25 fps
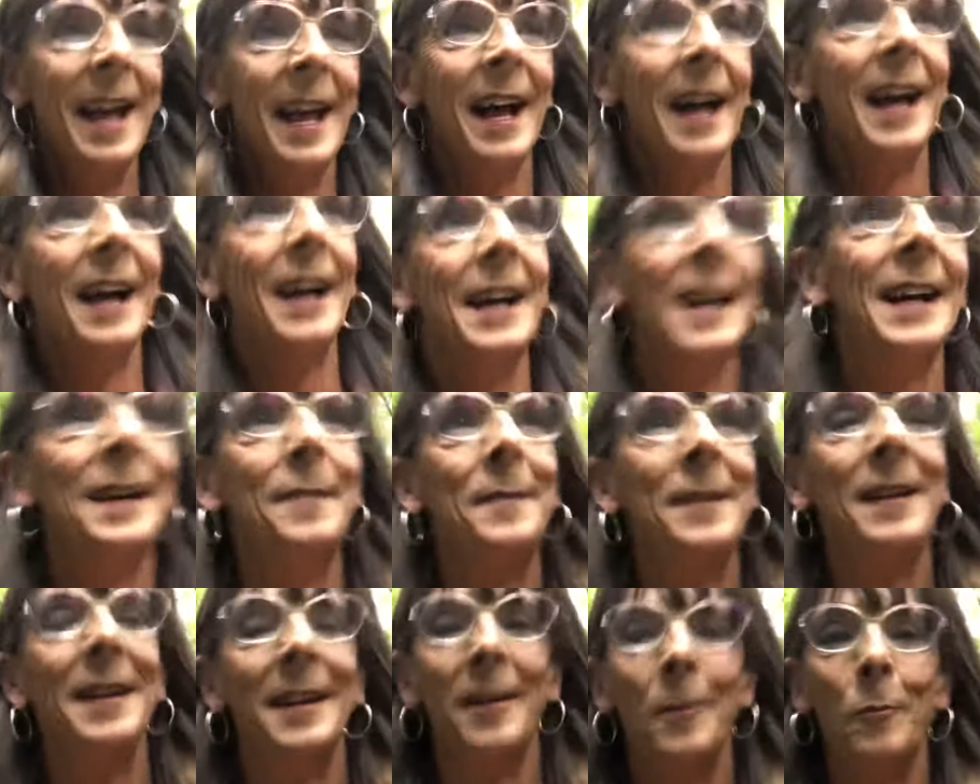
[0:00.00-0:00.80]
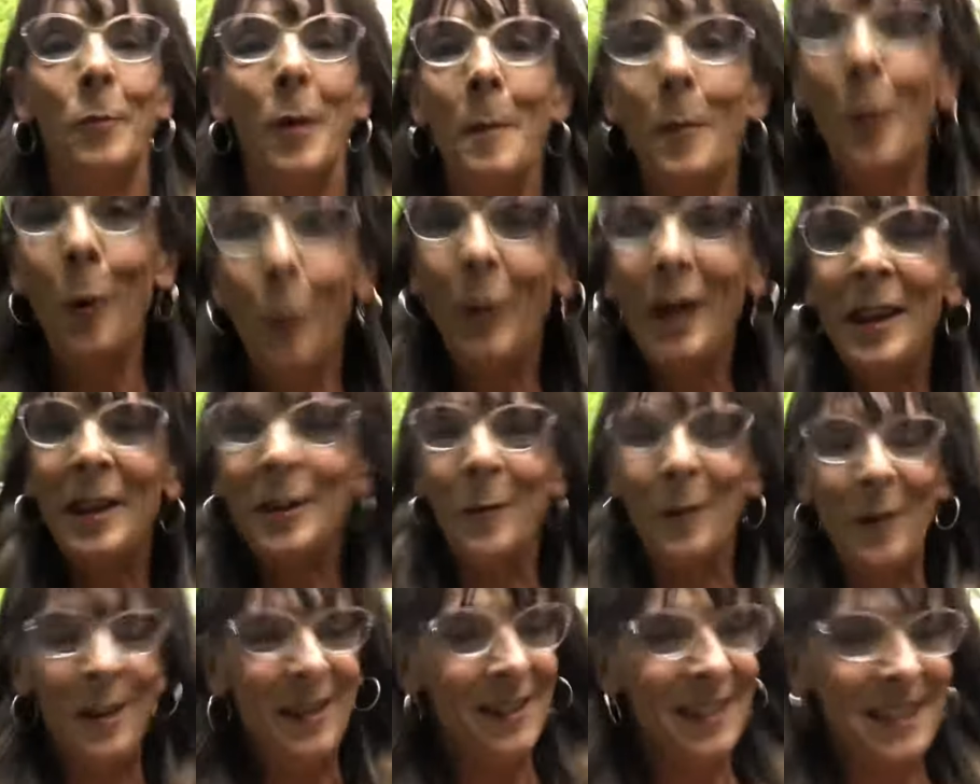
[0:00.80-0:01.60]
One more week
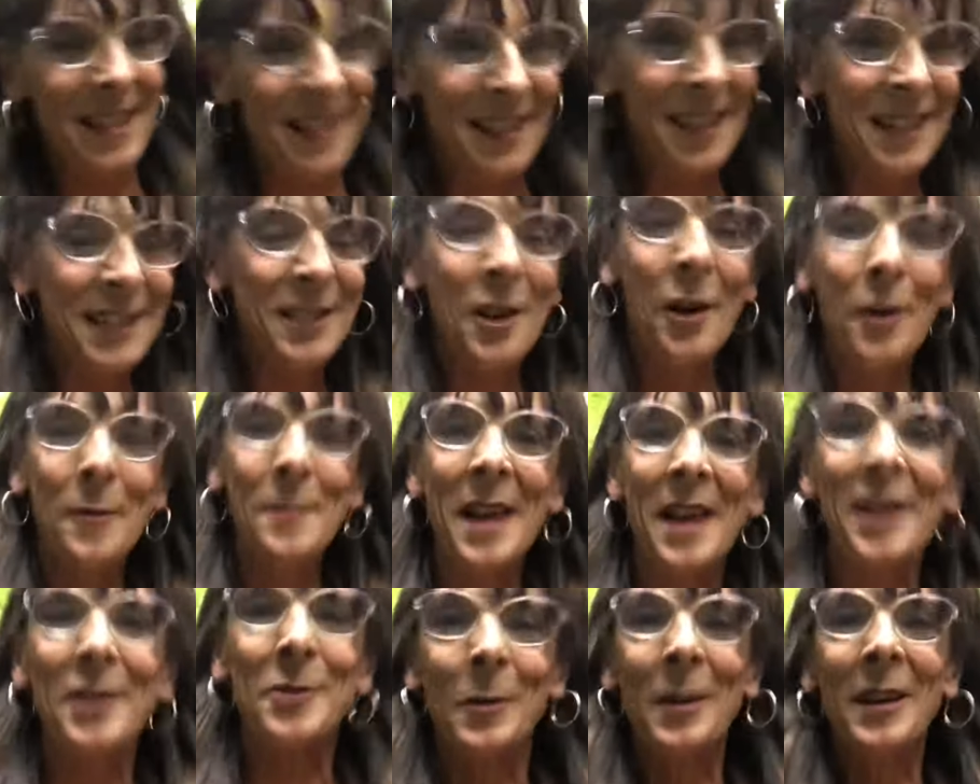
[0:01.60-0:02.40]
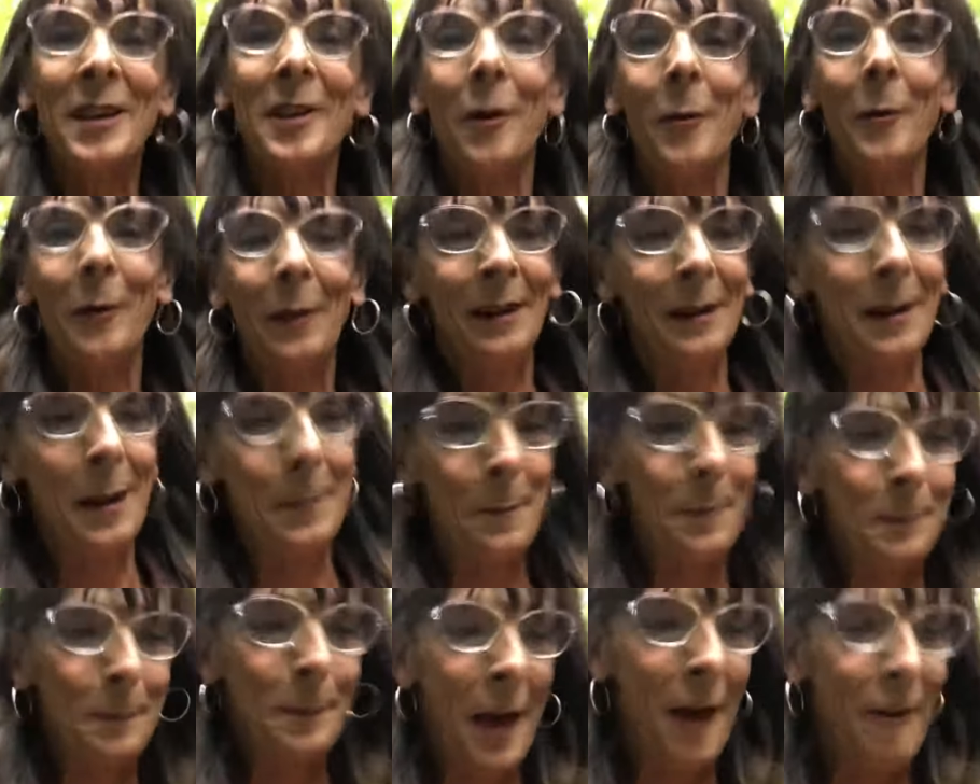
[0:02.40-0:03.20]
at work. This time next week, I will
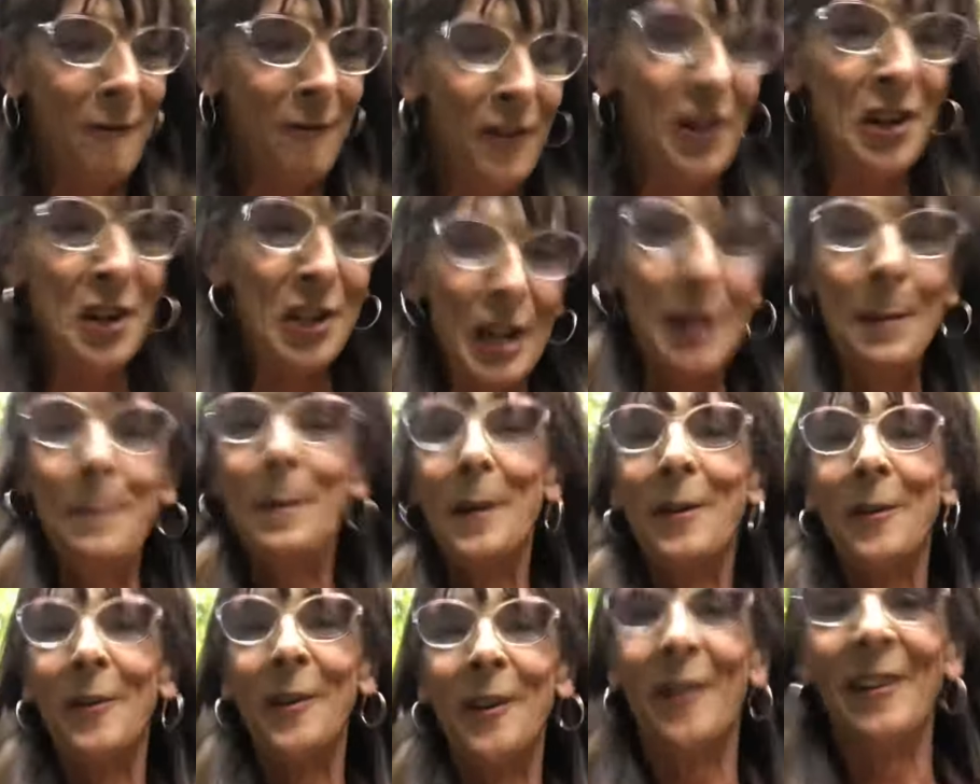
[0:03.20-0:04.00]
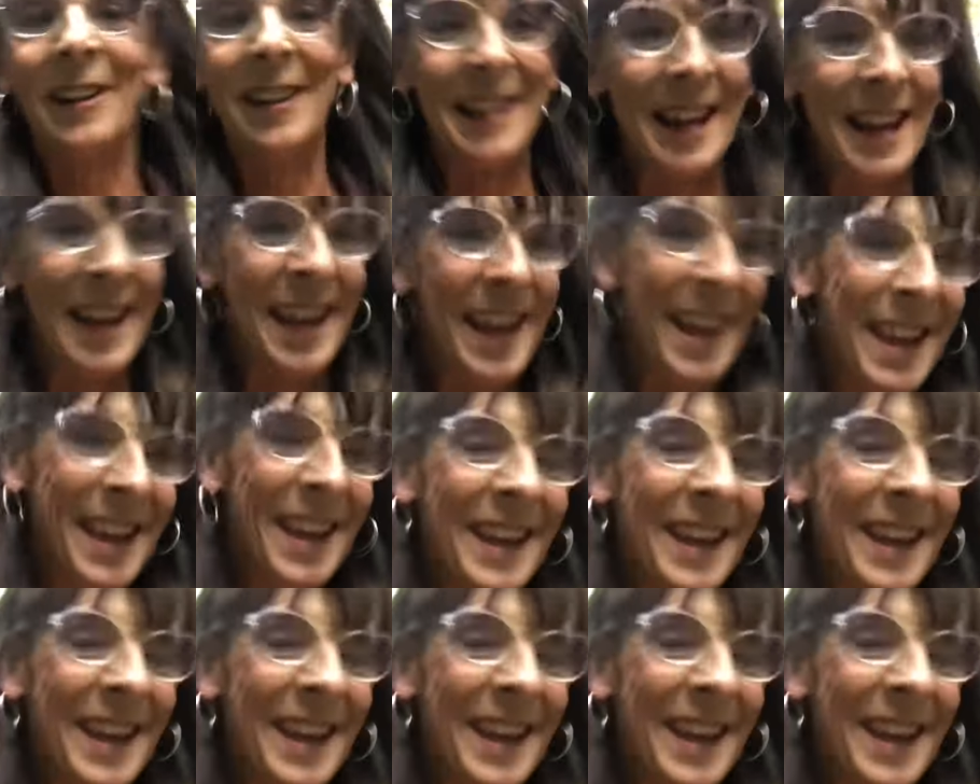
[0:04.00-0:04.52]
officially be on holiday.